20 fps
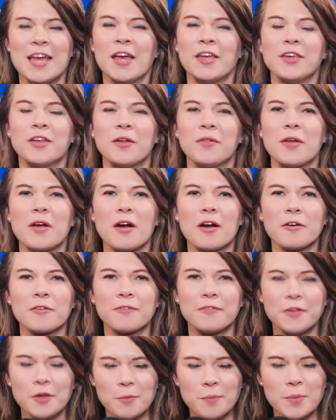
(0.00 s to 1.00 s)
You know, there are
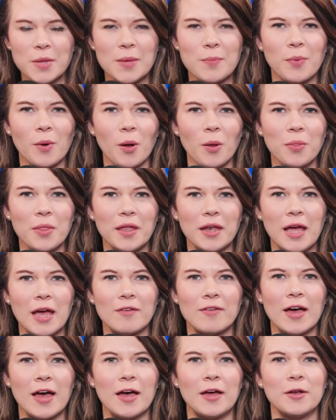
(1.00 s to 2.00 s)
few people that
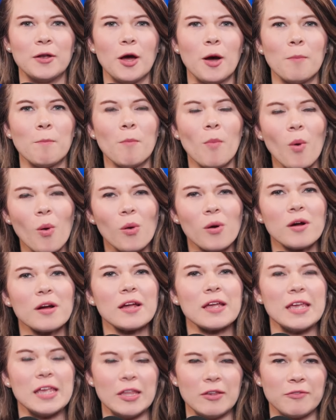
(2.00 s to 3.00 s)
have had more
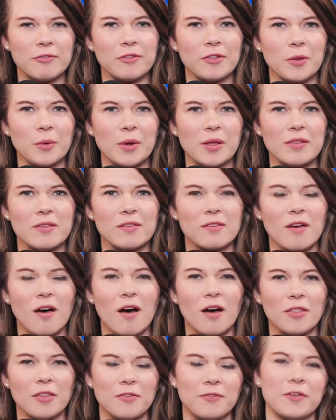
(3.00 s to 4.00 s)
influence
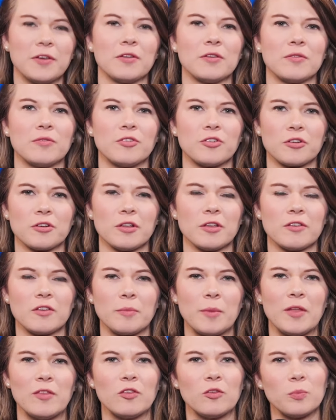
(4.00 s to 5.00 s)
on the field of
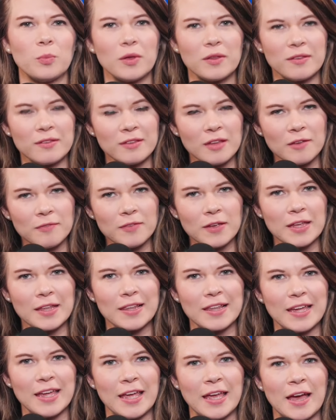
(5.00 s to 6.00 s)
journalism, and
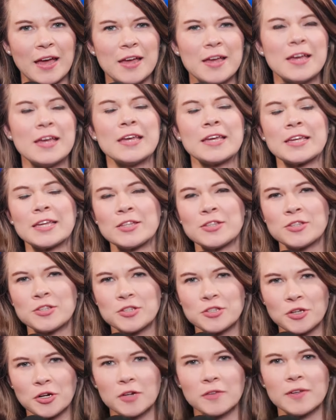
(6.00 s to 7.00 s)
specifically
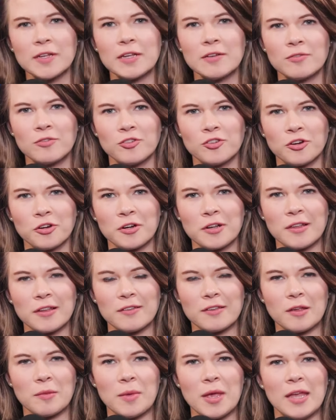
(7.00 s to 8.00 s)
conservative
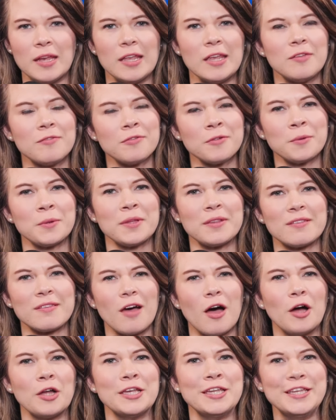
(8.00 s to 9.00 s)
journalism and influence
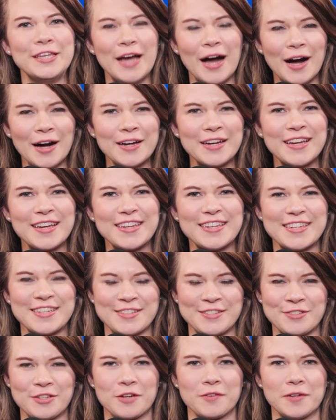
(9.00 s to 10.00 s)
on young
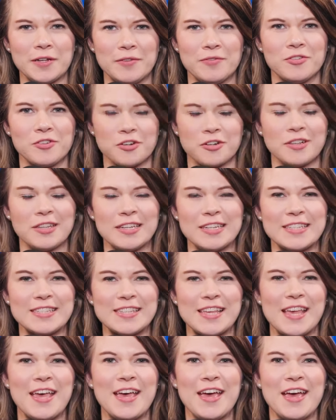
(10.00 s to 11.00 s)
conservative
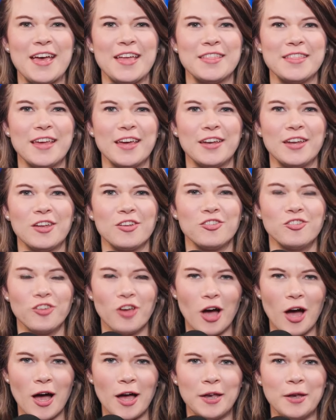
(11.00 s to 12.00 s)
journalists, than
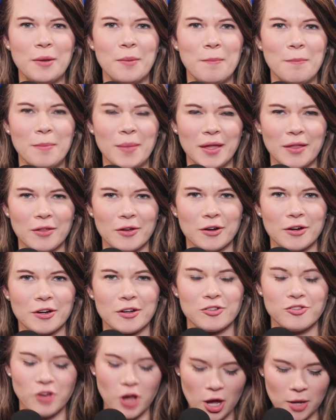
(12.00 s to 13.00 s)
John Miller.
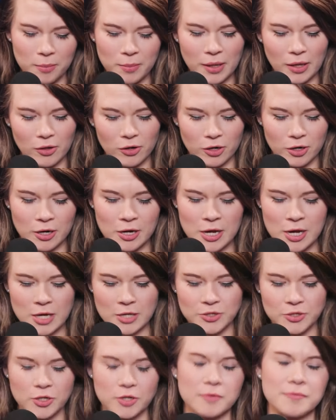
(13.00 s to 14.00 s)
John Miller
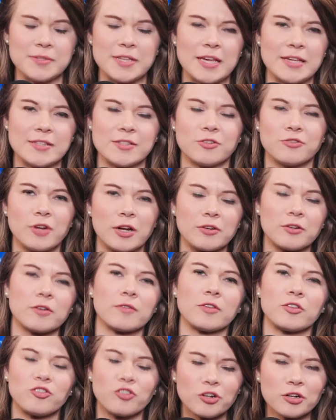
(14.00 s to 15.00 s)
serves as the director of
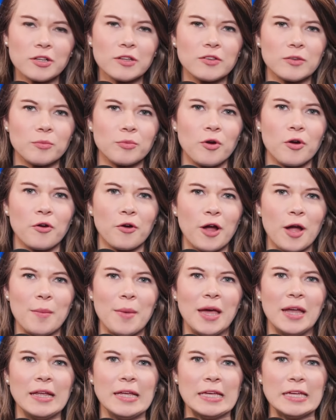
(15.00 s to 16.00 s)
the journalism program
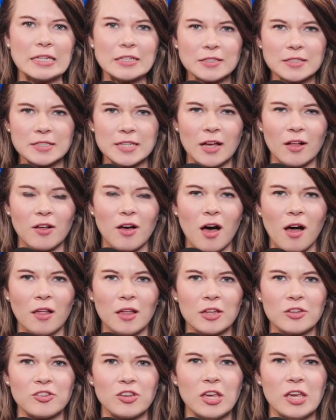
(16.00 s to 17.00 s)
at Hillsdale
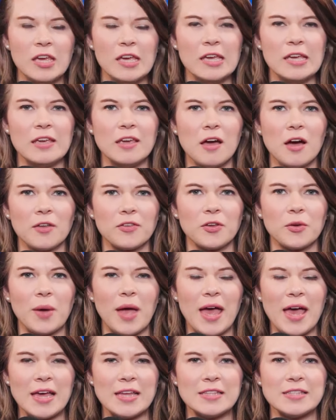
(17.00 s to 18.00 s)
College. He also
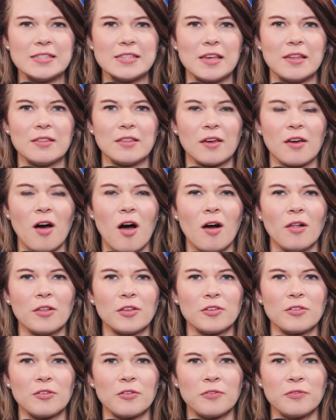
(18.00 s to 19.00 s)
heads the
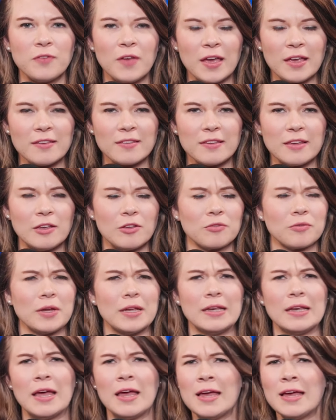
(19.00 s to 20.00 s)
College Fix. He's
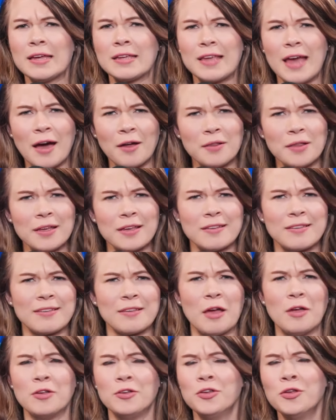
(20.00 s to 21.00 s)
written
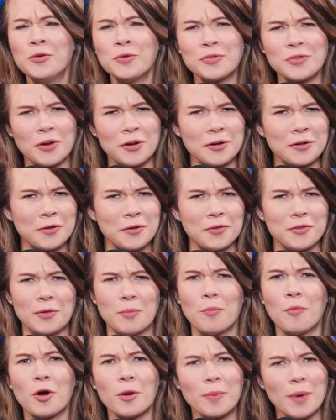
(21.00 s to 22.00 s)
countless news articles
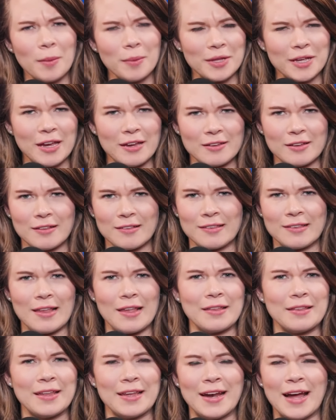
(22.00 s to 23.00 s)
and more publications
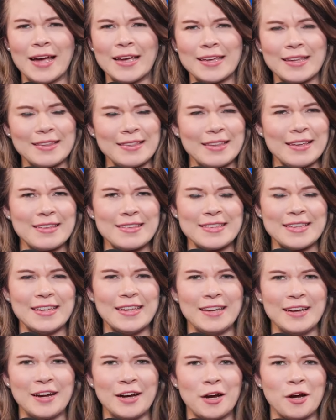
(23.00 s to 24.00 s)
than I can list
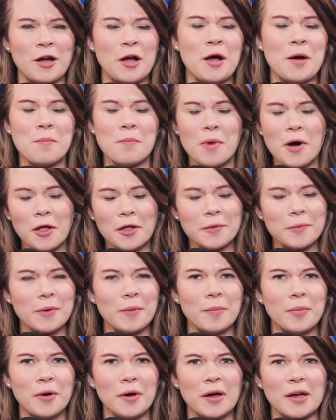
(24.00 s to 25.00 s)
here,
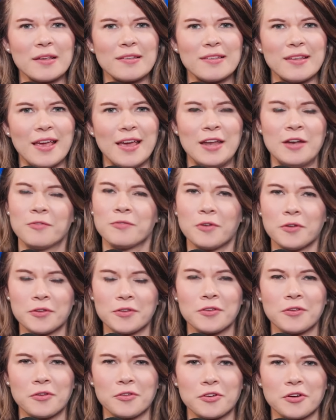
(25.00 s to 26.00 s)
multiple books, and in full
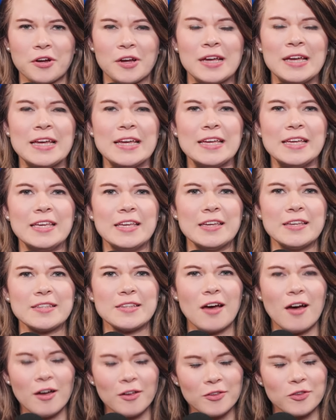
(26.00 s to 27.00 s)
disclosure, he
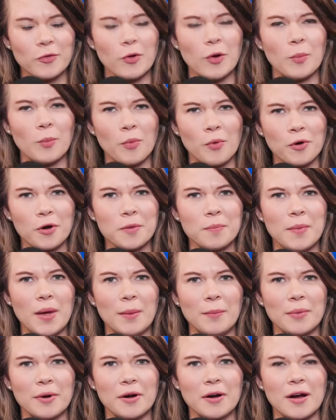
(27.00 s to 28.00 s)
is also a board
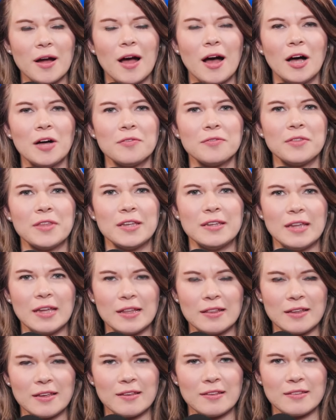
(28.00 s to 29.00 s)
member of the
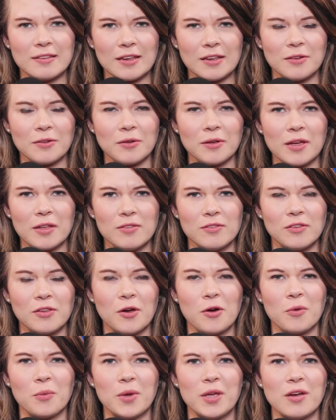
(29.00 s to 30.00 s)
Daily Signal. And
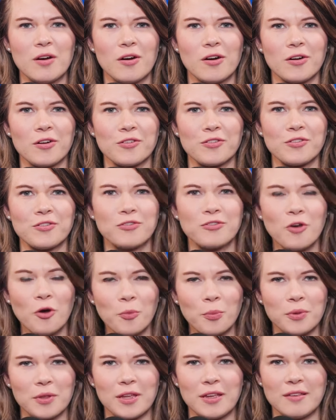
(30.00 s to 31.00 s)
so we are so
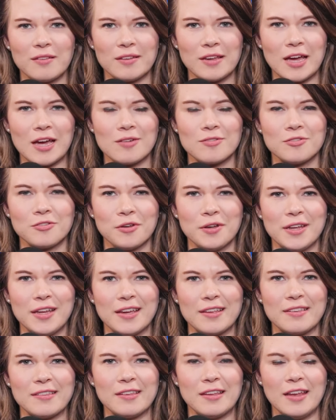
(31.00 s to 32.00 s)
pleased to have joining
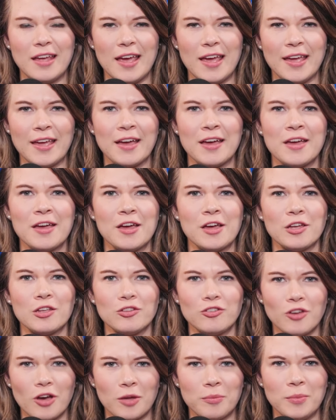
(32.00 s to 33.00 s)
us today,
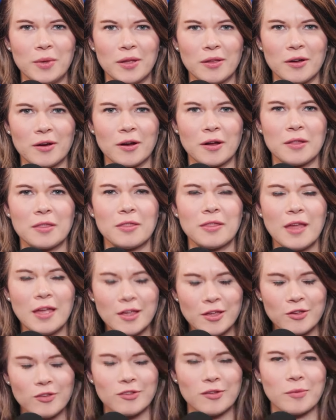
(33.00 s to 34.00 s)
John Miller.
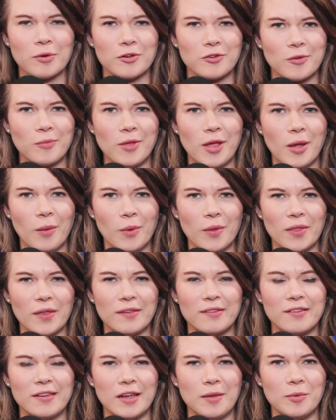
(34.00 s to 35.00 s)
Thank you so much for being with
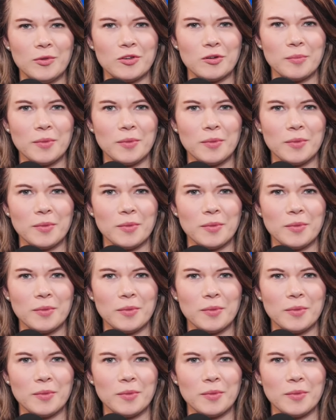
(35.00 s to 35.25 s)
us today, Mr.